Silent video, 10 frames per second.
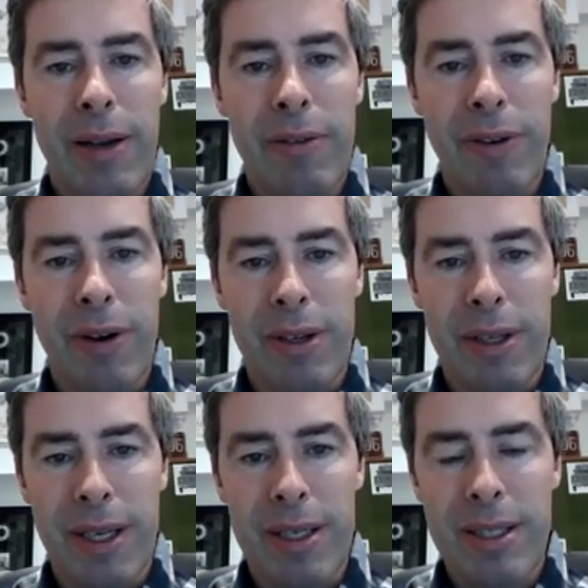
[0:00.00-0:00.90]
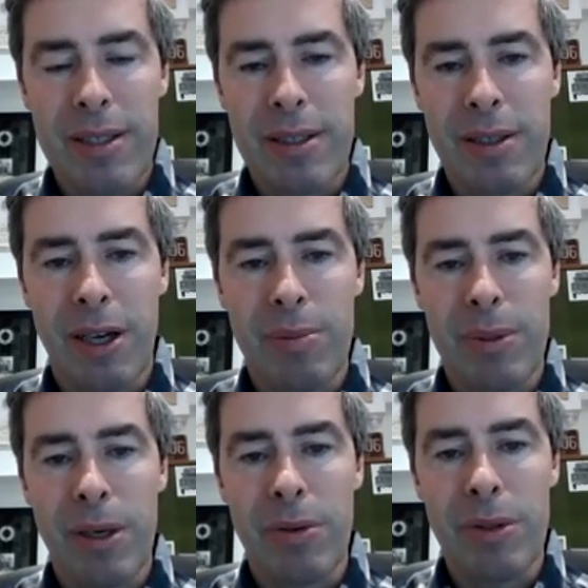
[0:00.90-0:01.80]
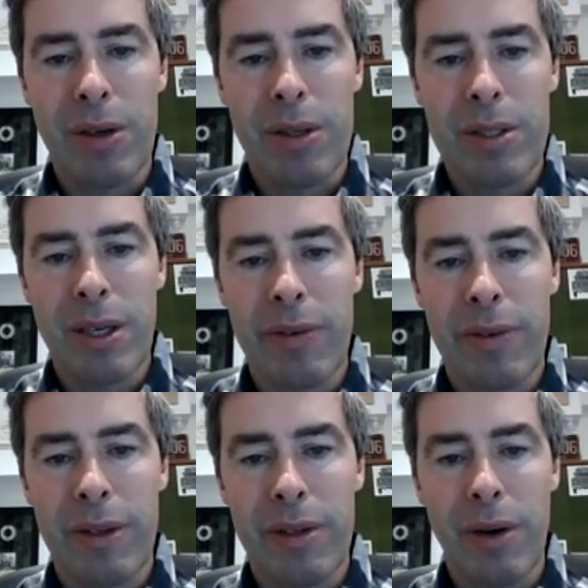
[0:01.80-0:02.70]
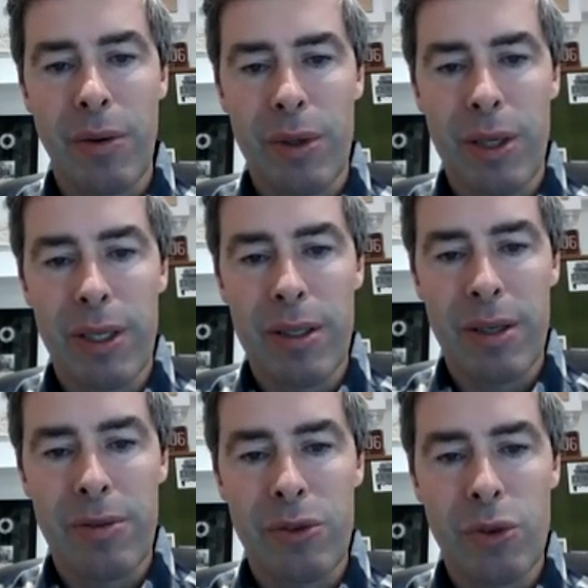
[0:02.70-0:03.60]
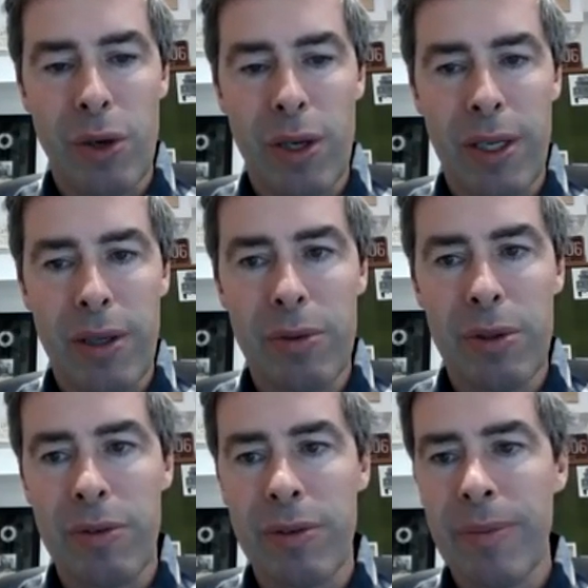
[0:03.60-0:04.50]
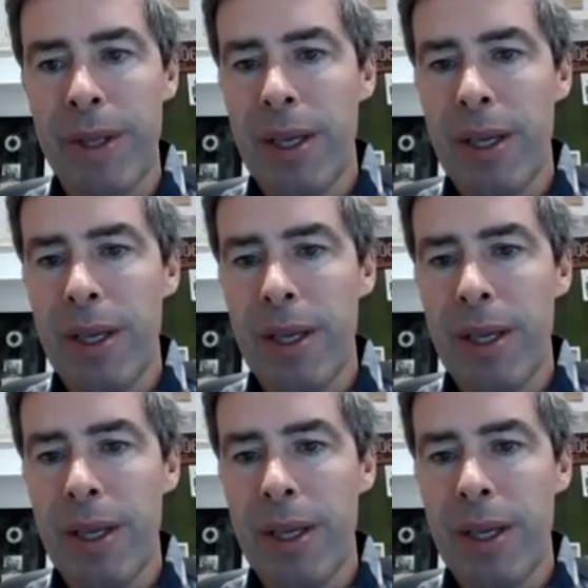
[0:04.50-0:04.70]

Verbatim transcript: and finally extensor carpi ulnaris over the ulna in its own trochlear groove.